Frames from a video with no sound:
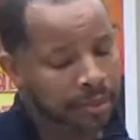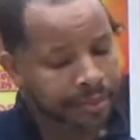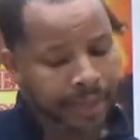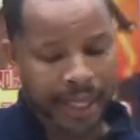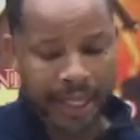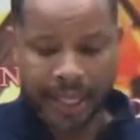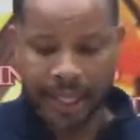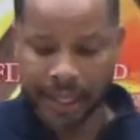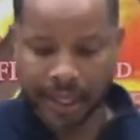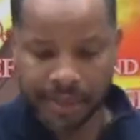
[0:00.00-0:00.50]

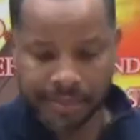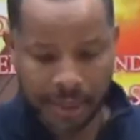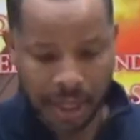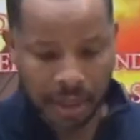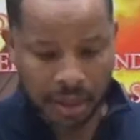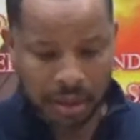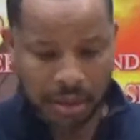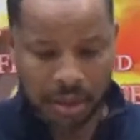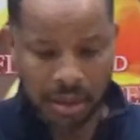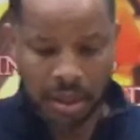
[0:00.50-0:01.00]

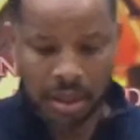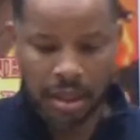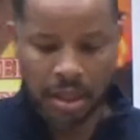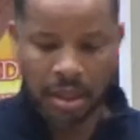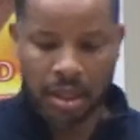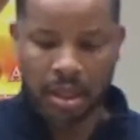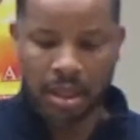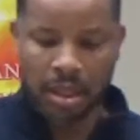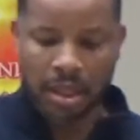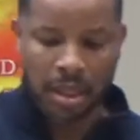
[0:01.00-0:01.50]
Hallelujah.
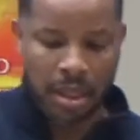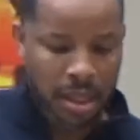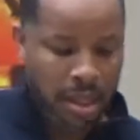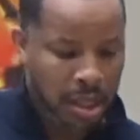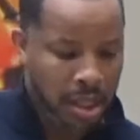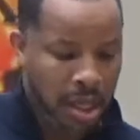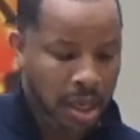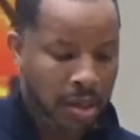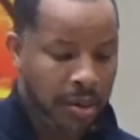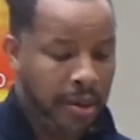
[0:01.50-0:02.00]
Thank you,
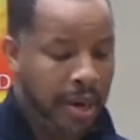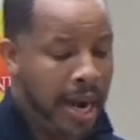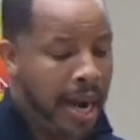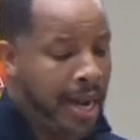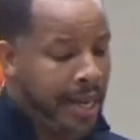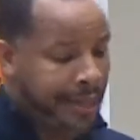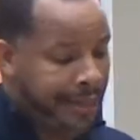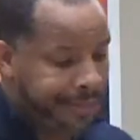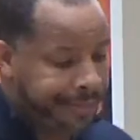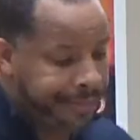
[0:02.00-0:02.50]
Lord. All
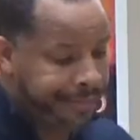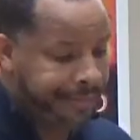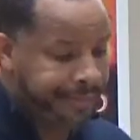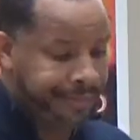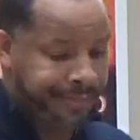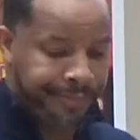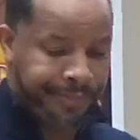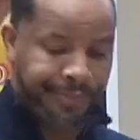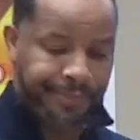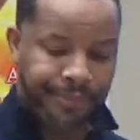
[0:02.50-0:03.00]
right.
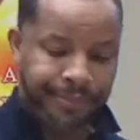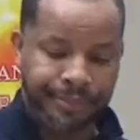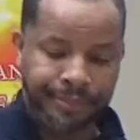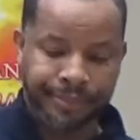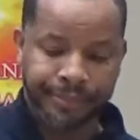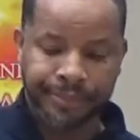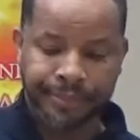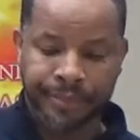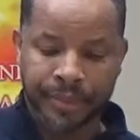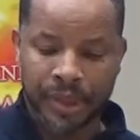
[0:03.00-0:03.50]

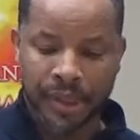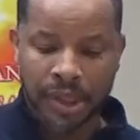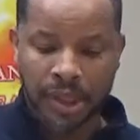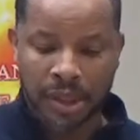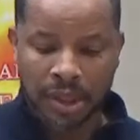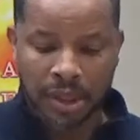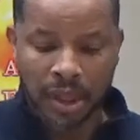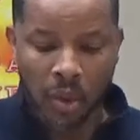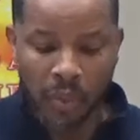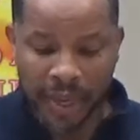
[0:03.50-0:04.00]

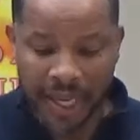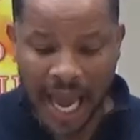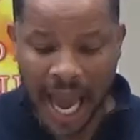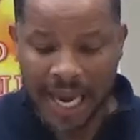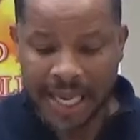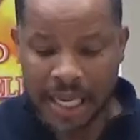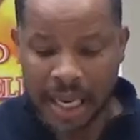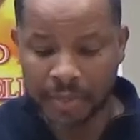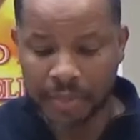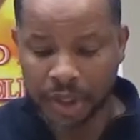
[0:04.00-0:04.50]
So we
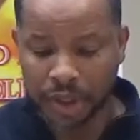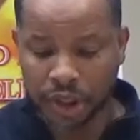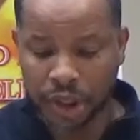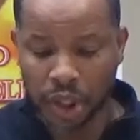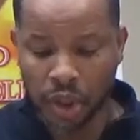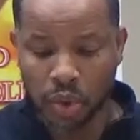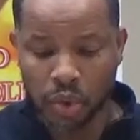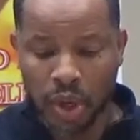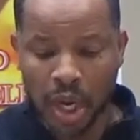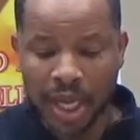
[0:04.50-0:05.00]
got number
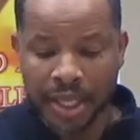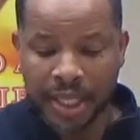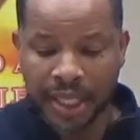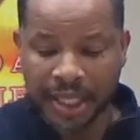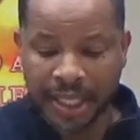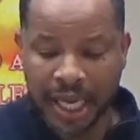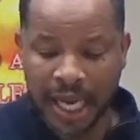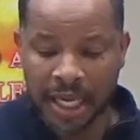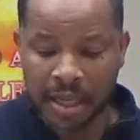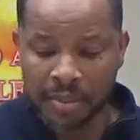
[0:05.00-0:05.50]
two. The
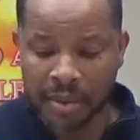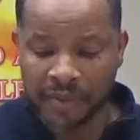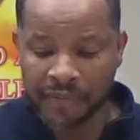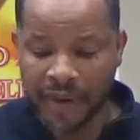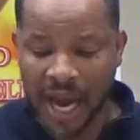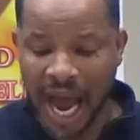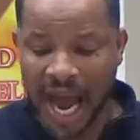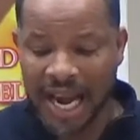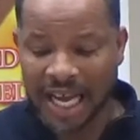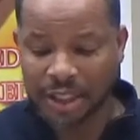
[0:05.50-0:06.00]
kingdom of
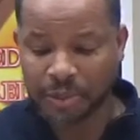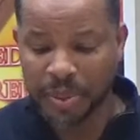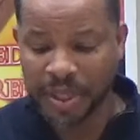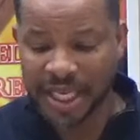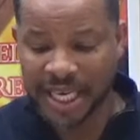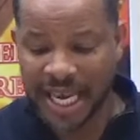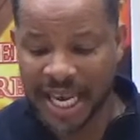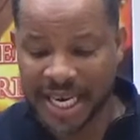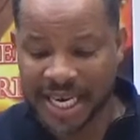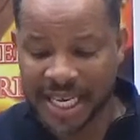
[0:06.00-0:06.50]
God has
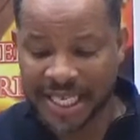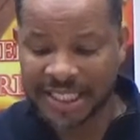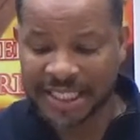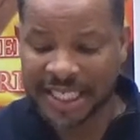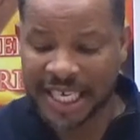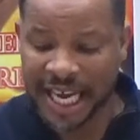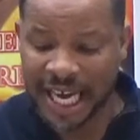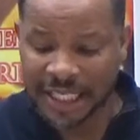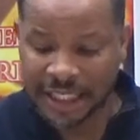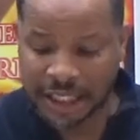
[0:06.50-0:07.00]
been hidden
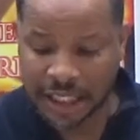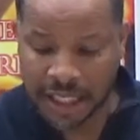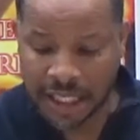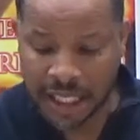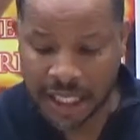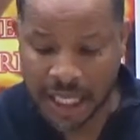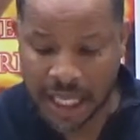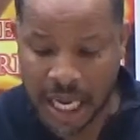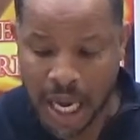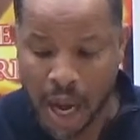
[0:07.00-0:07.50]

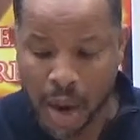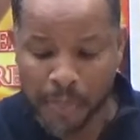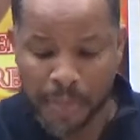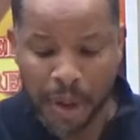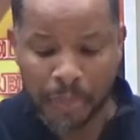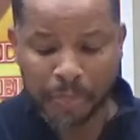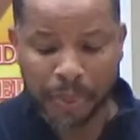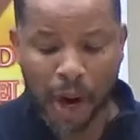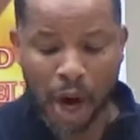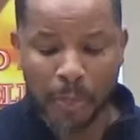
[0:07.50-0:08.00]
intentionally,
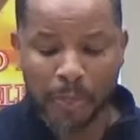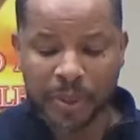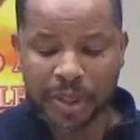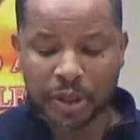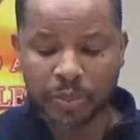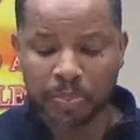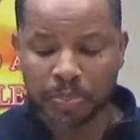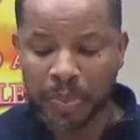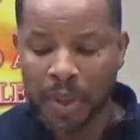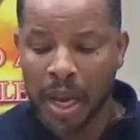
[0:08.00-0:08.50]
but
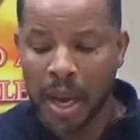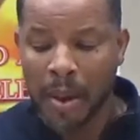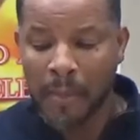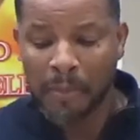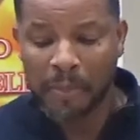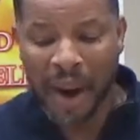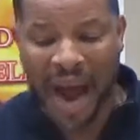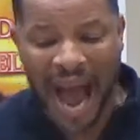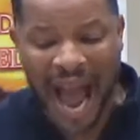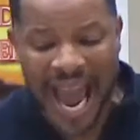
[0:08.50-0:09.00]
purposed
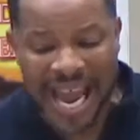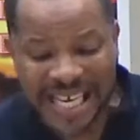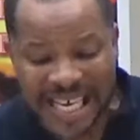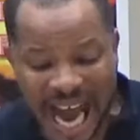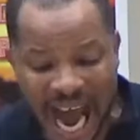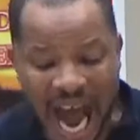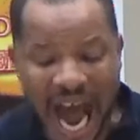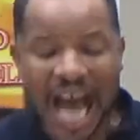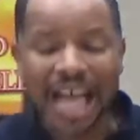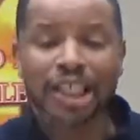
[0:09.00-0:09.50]
by
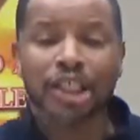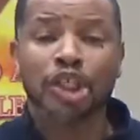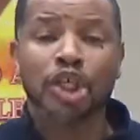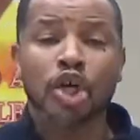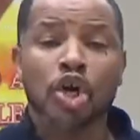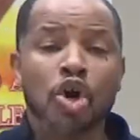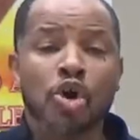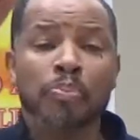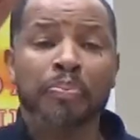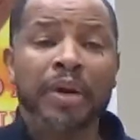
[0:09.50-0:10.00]
God
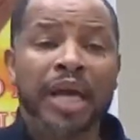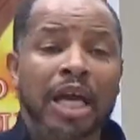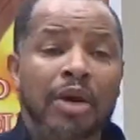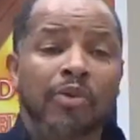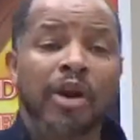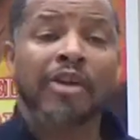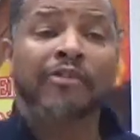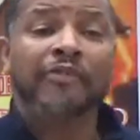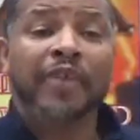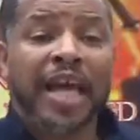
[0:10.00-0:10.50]
to be
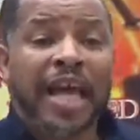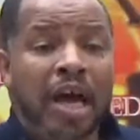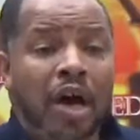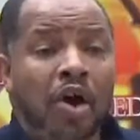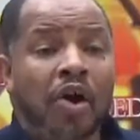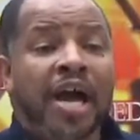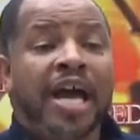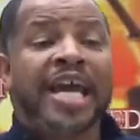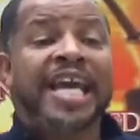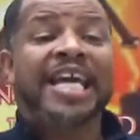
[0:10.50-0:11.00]

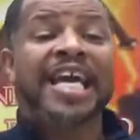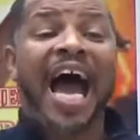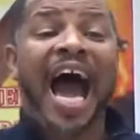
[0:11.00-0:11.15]
revealed. He